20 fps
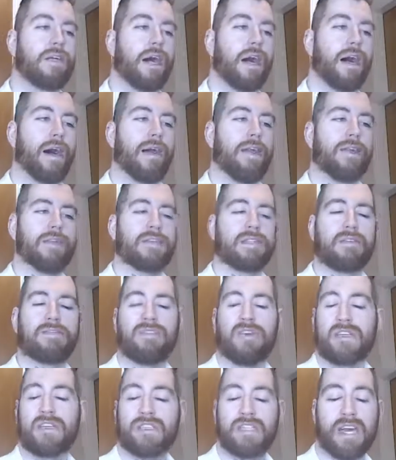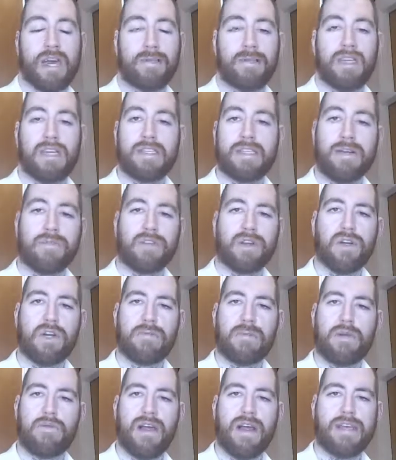and it's the first time that it's ever going to
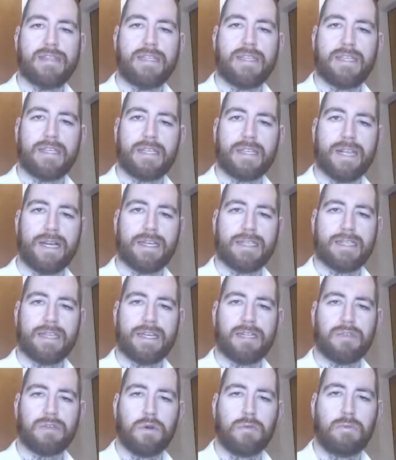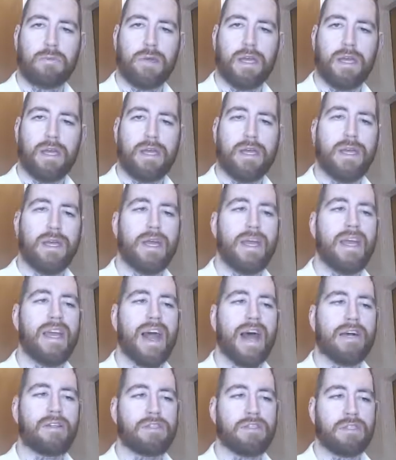be racing in Class 6 company.
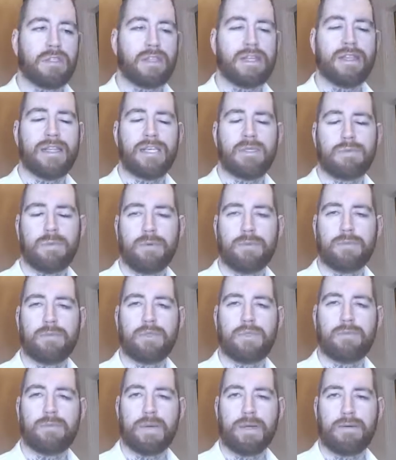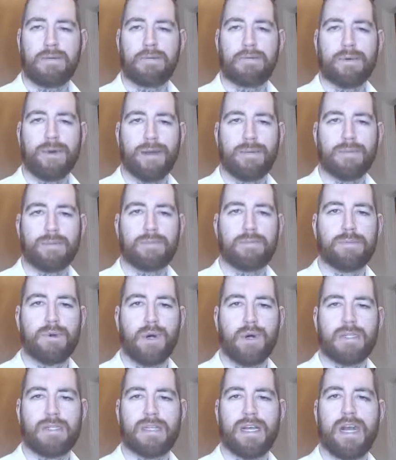I just think this one's been perhaps put
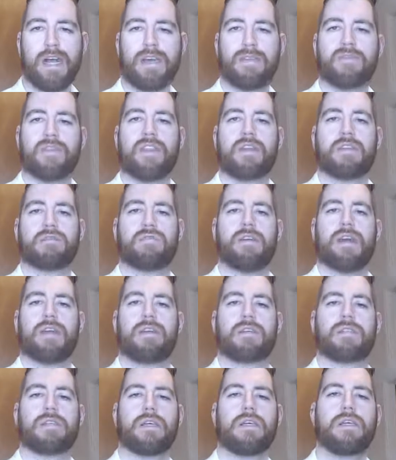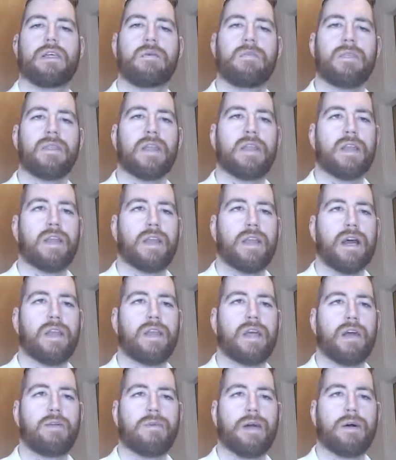aside for this race, and
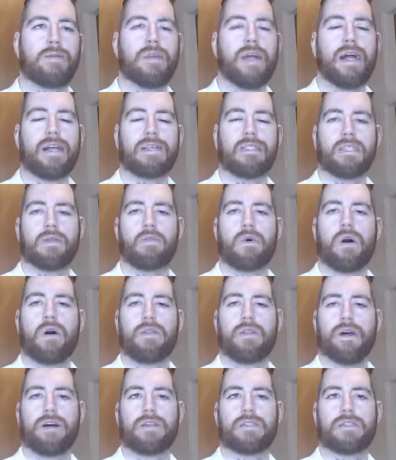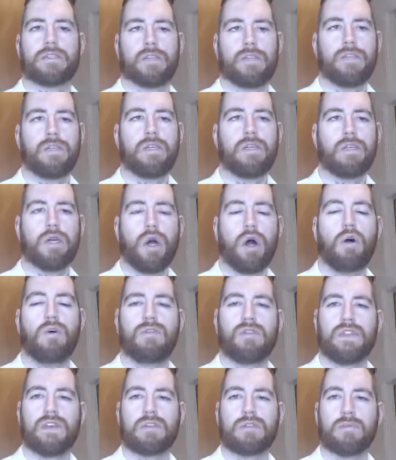at around 9-1 that's
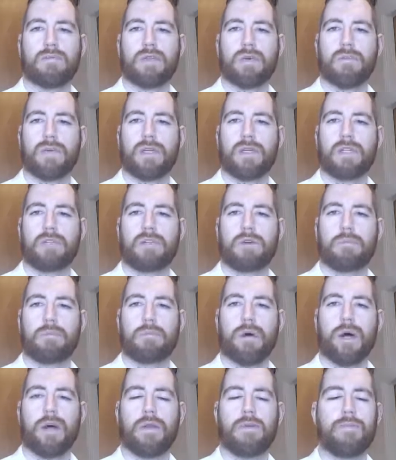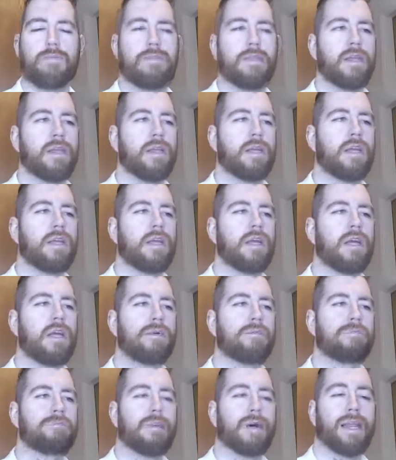hopefully something we can jump on.
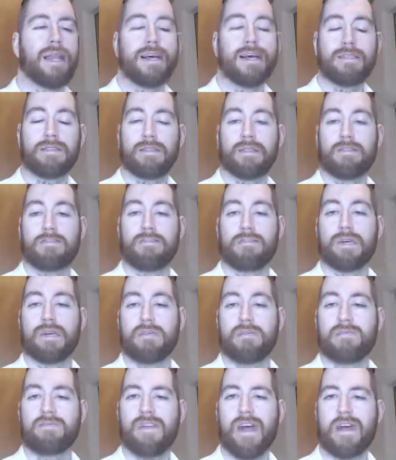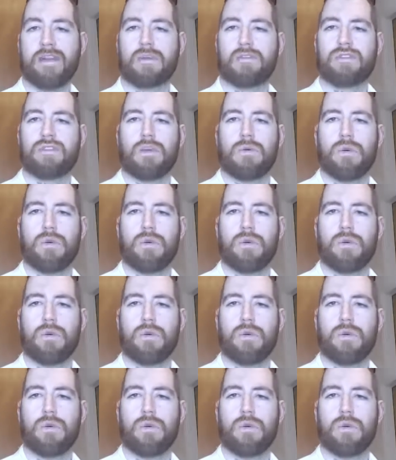My last and my final 2